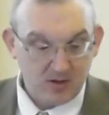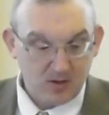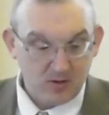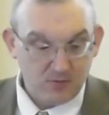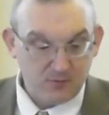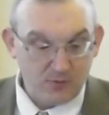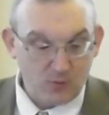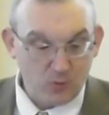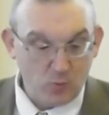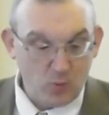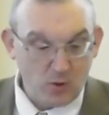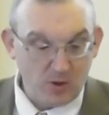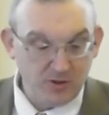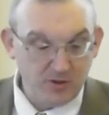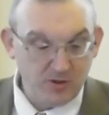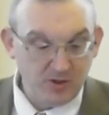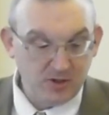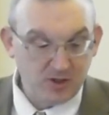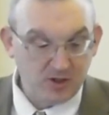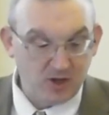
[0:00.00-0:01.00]
for
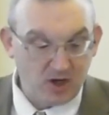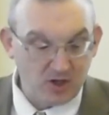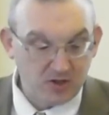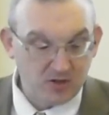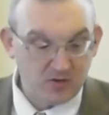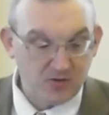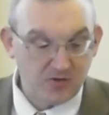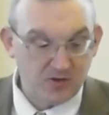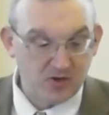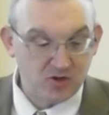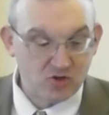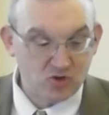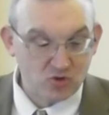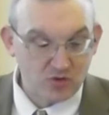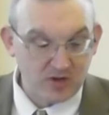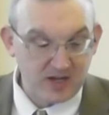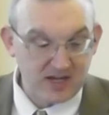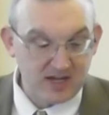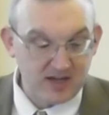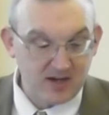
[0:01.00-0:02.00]
one cutteth a
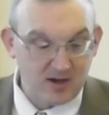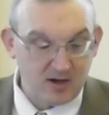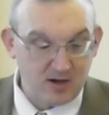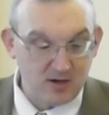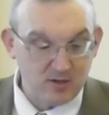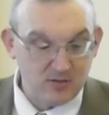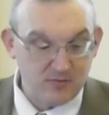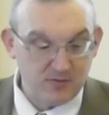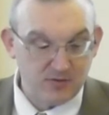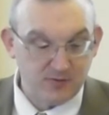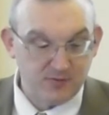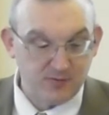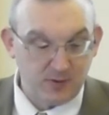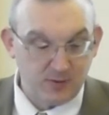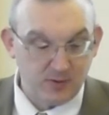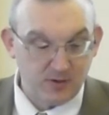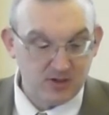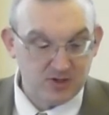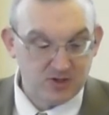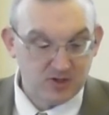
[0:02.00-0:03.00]
tree out of the
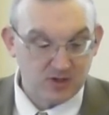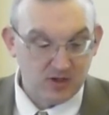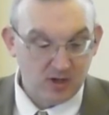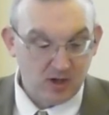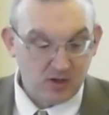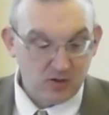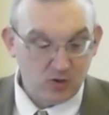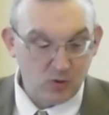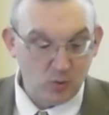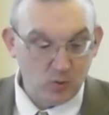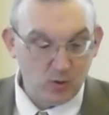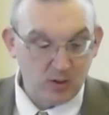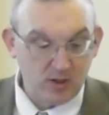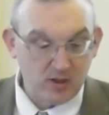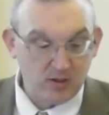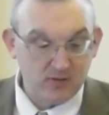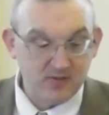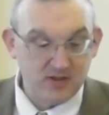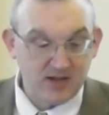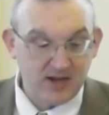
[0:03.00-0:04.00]
forest, the work
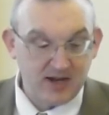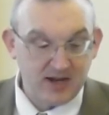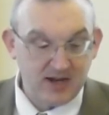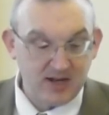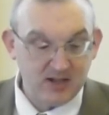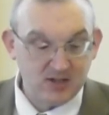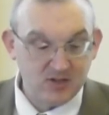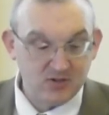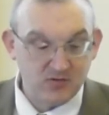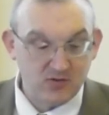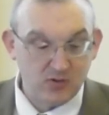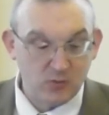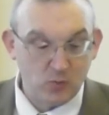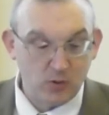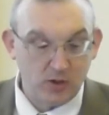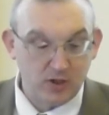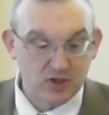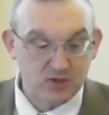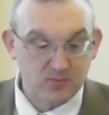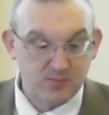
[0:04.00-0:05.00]
of the hands of the
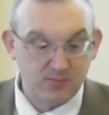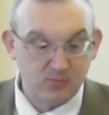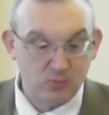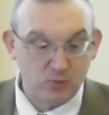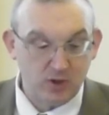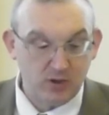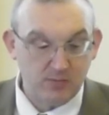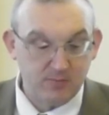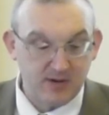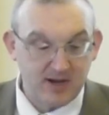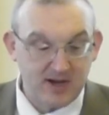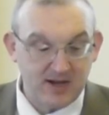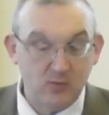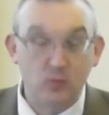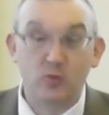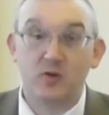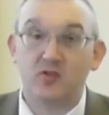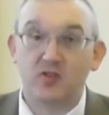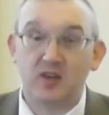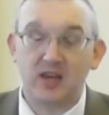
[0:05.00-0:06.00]
workman
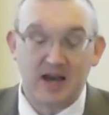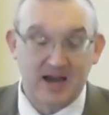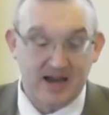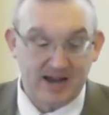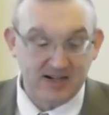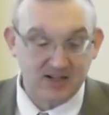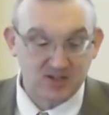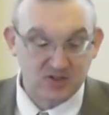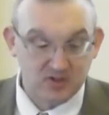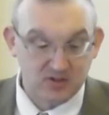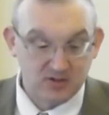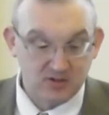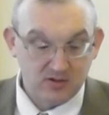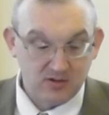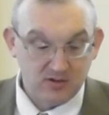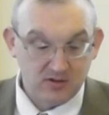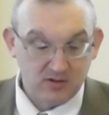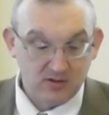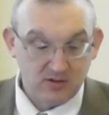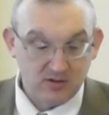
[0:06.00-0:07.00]
with the axe.
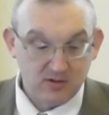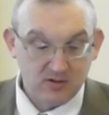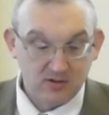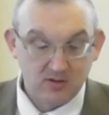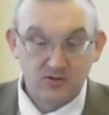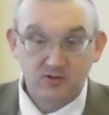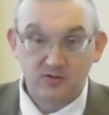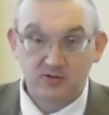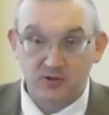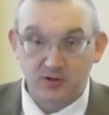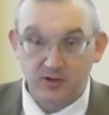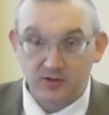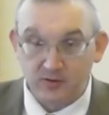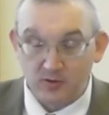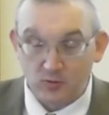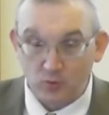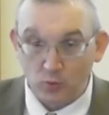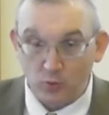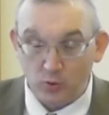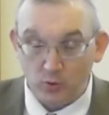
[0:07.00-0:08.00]
There you
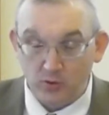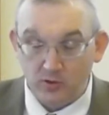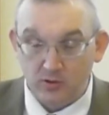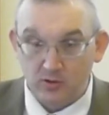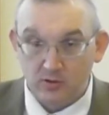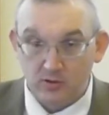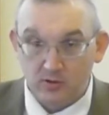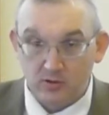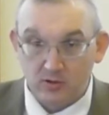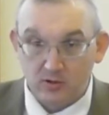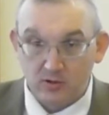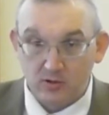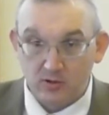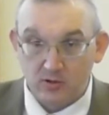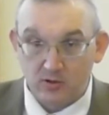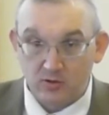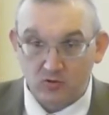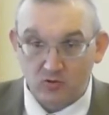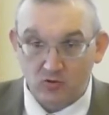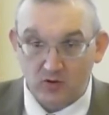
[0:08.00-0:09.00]
got wood,
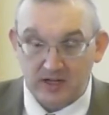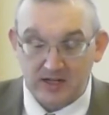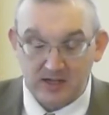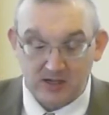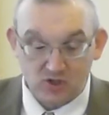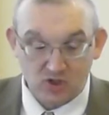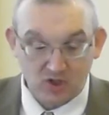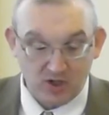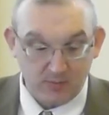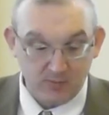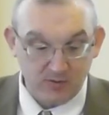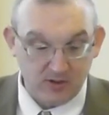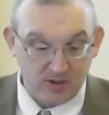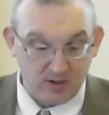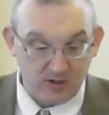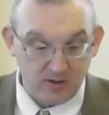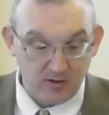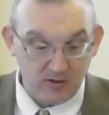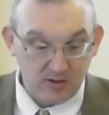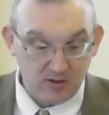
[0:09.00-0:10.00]
a tree chopped
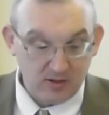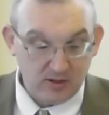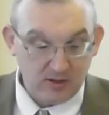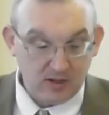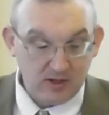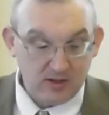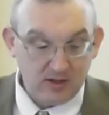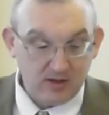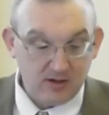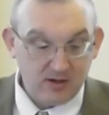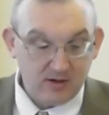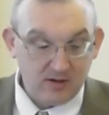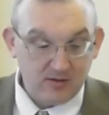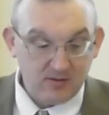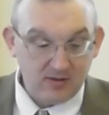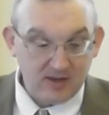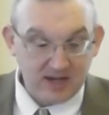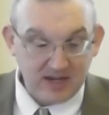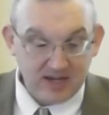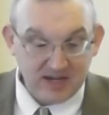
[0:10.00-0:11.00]
down.
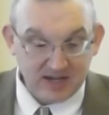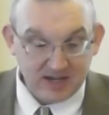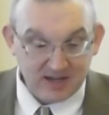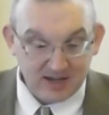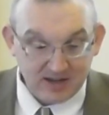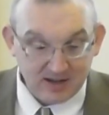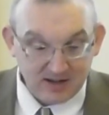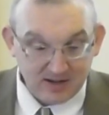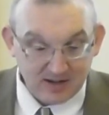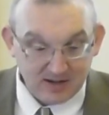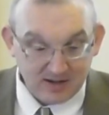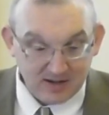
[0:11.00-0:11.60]
They